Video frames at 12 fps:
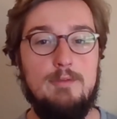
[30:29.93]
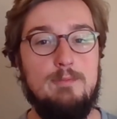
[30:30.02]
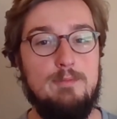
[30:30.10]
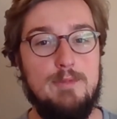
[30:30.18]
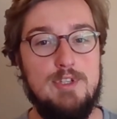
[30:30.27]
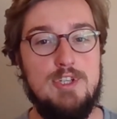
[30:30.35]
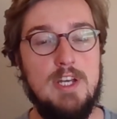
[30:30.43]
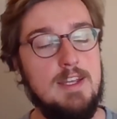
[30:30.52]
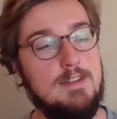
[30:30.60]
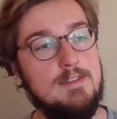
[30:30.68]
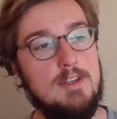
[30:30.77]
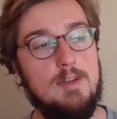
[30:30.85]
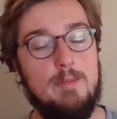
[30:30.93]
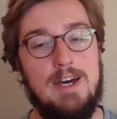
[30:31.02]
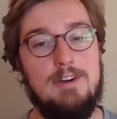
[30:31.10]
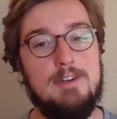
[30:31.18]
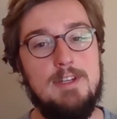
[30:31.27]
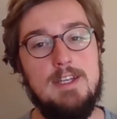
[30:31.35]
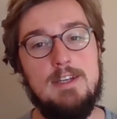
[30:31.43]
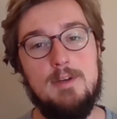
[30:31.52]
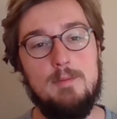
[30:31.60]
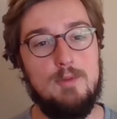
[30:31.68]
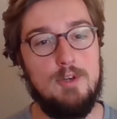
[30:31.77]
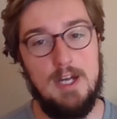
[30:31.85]
the chickens on the balcony
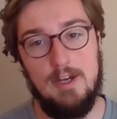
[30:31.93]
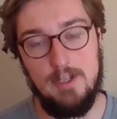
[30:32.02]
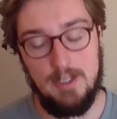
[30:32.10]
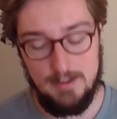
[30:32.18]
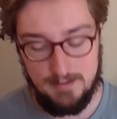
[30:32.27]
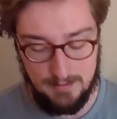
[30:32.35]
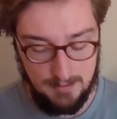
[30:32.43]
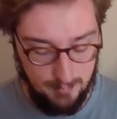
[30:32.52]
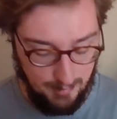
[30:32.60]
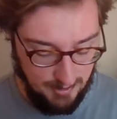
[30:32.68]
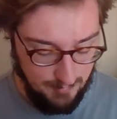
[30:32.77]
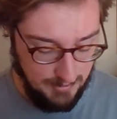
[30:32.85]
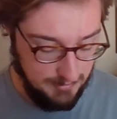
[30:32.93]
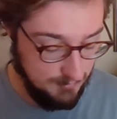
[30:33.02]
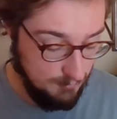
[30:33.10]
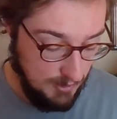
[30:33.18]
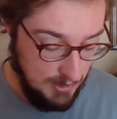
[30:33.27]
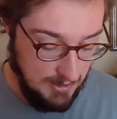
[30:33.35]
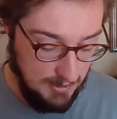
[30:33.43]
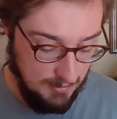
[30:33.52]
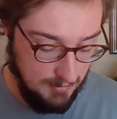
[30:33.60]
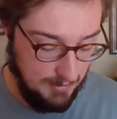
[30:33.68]
come crowding into the apartment as well.